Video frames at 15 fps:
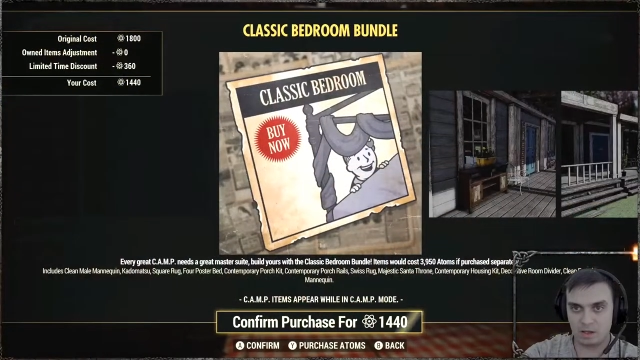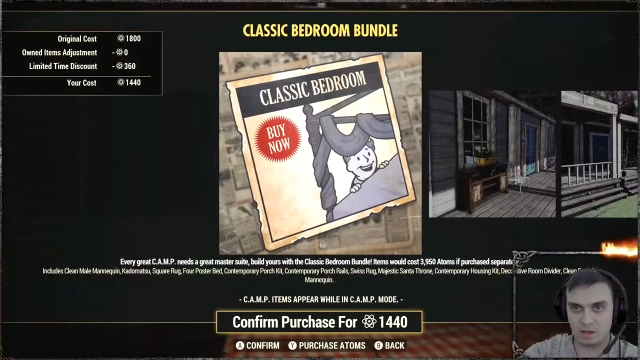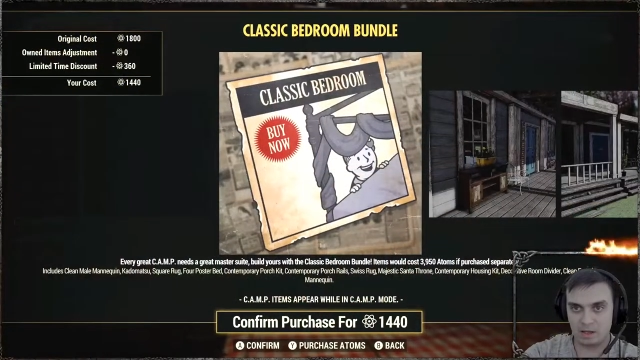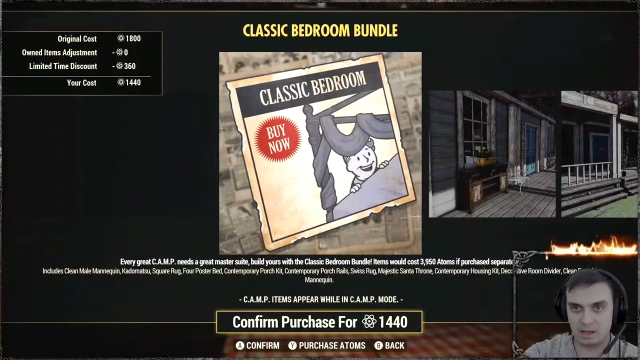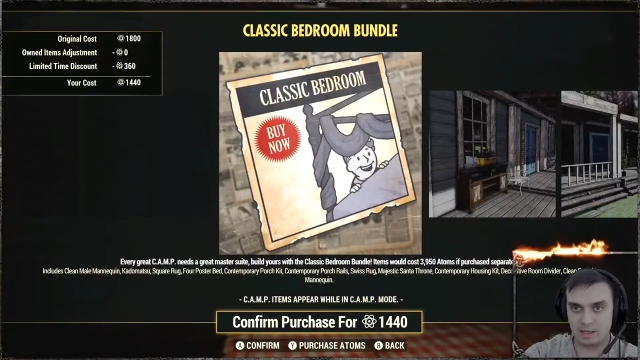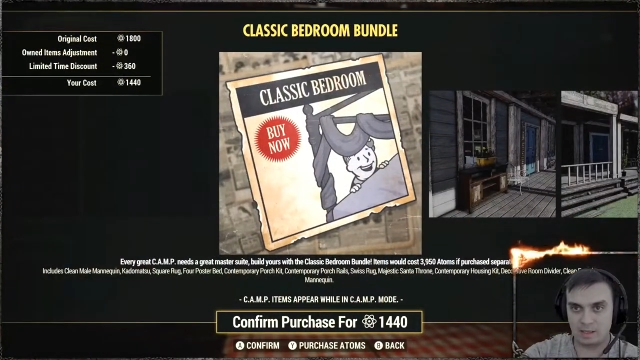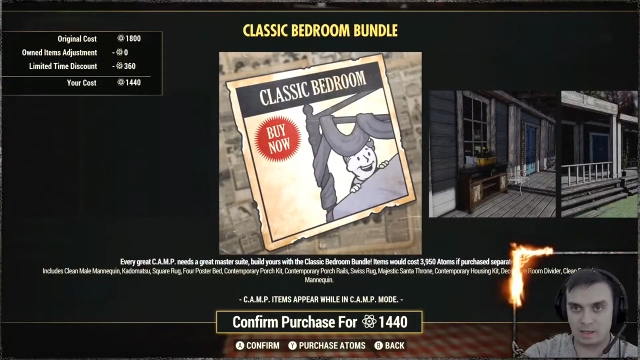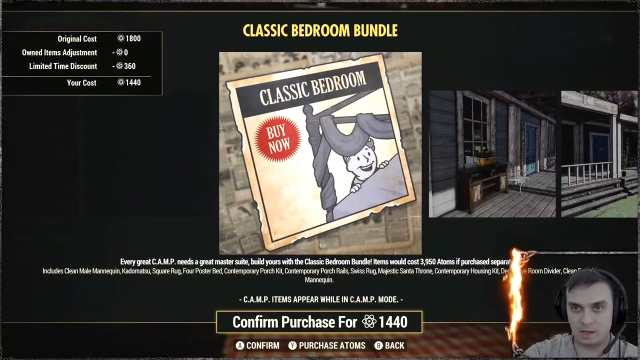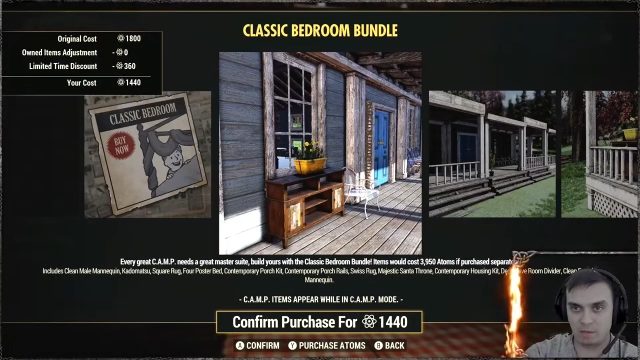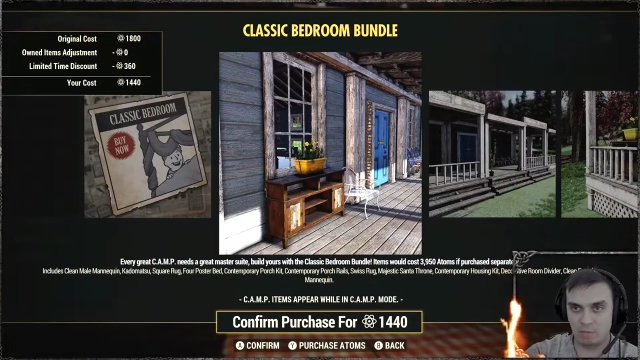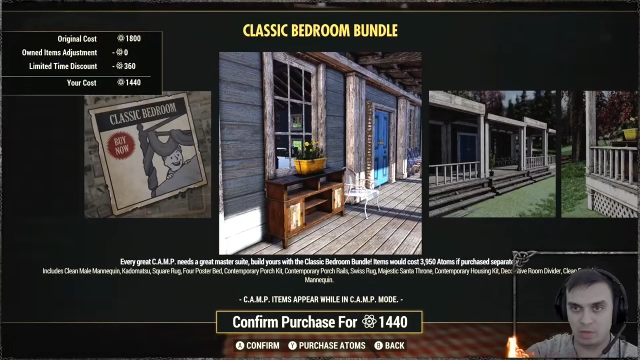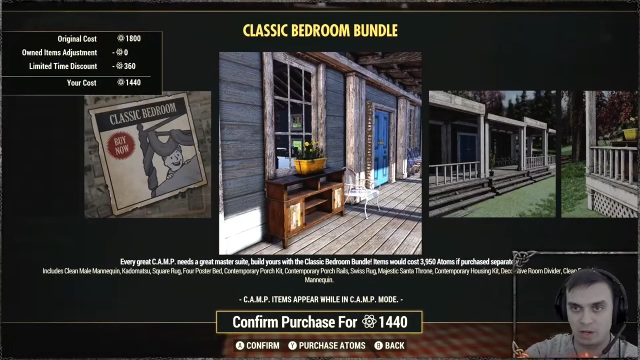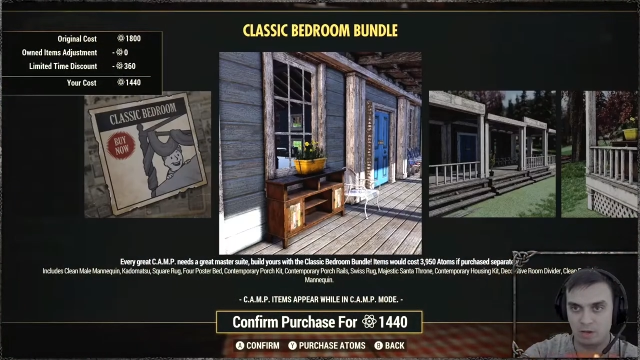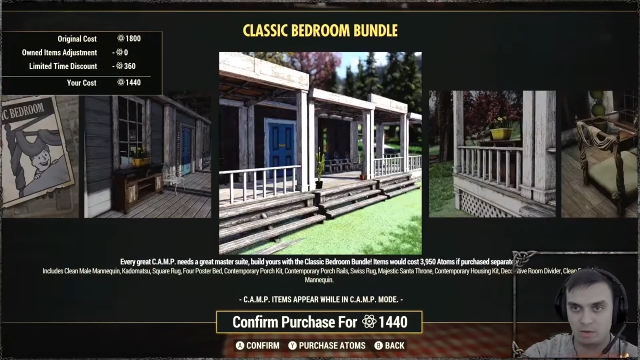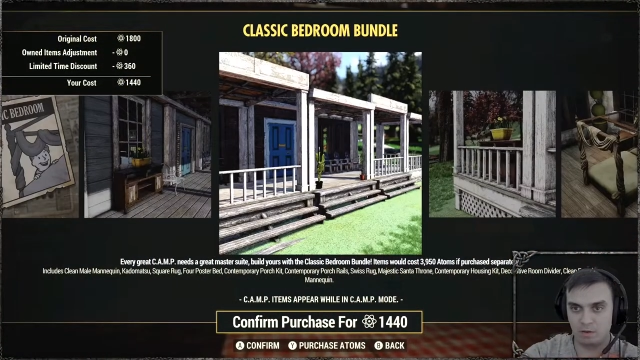Classic
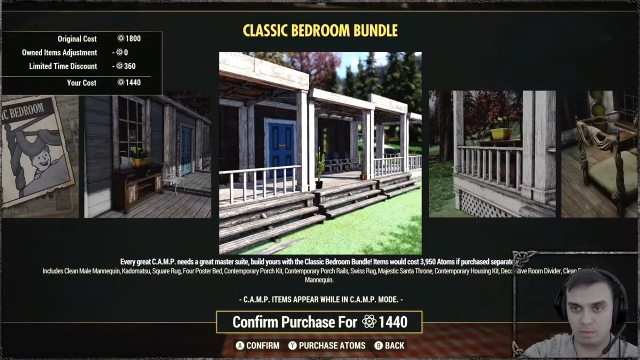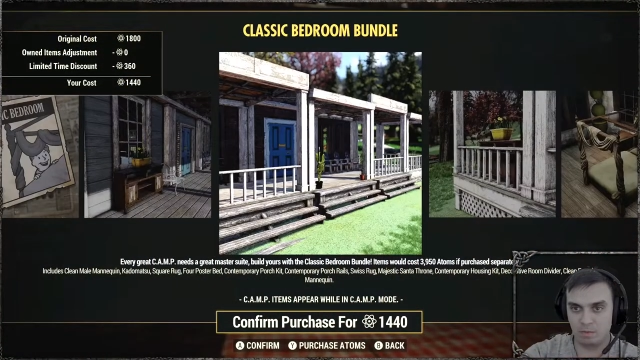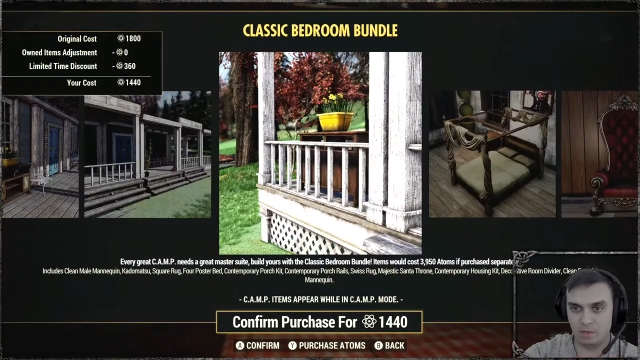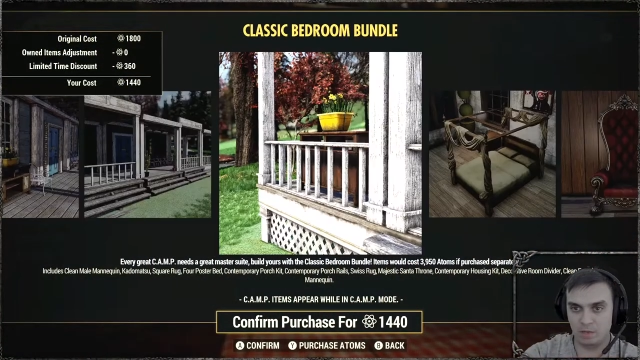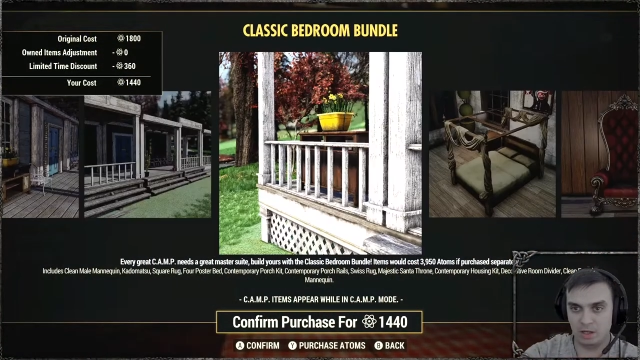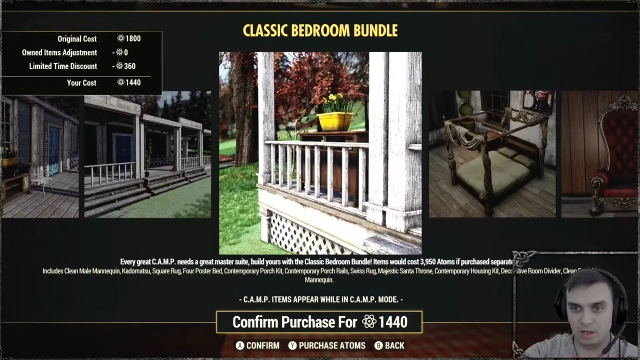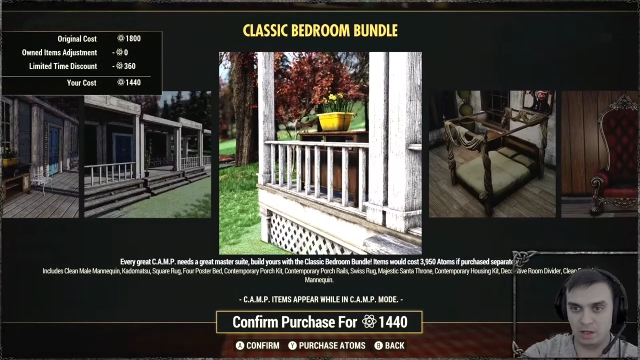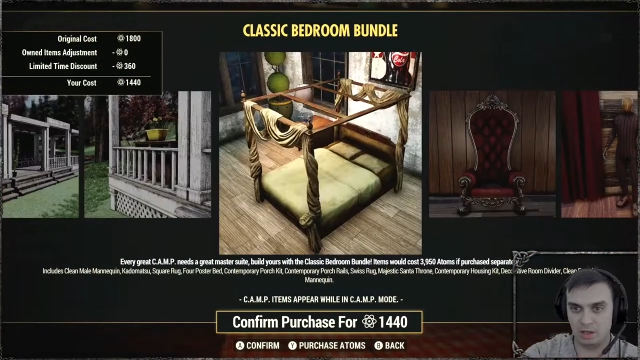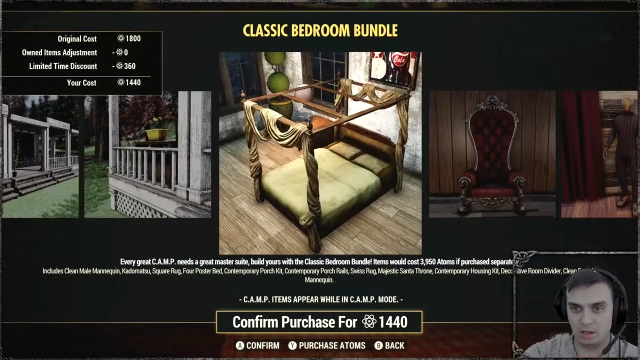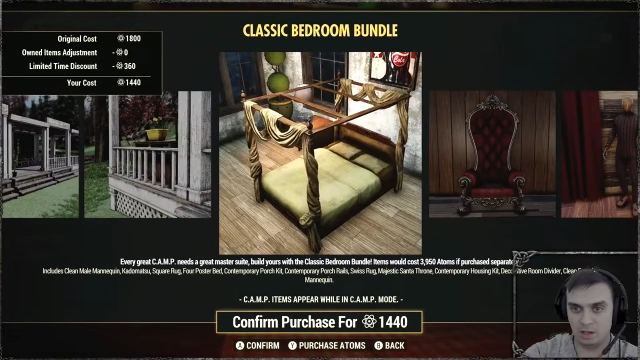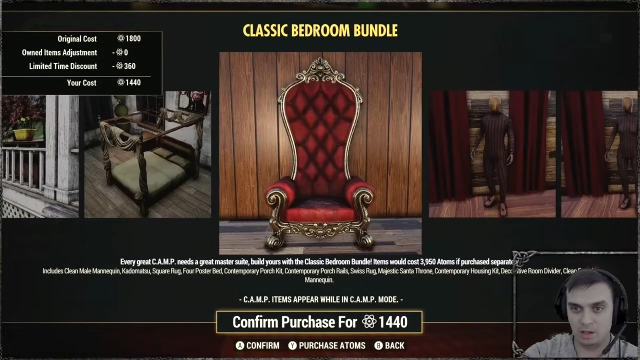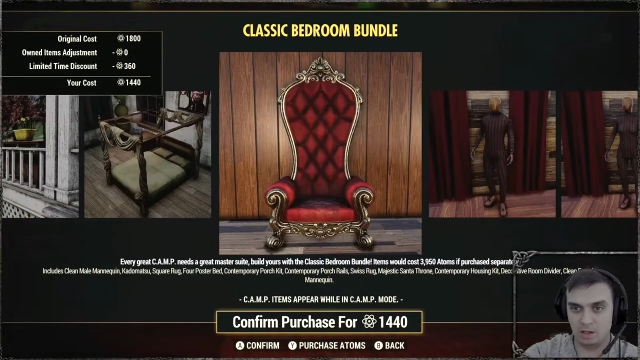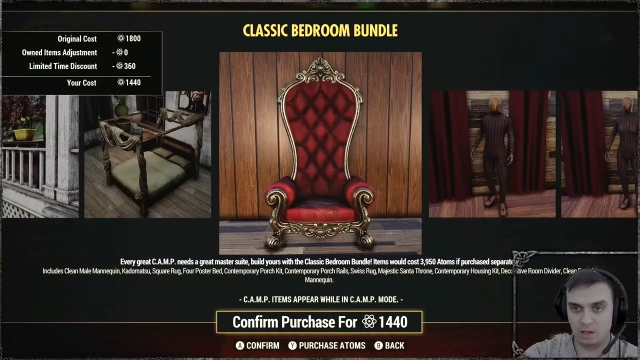bedroom bundle,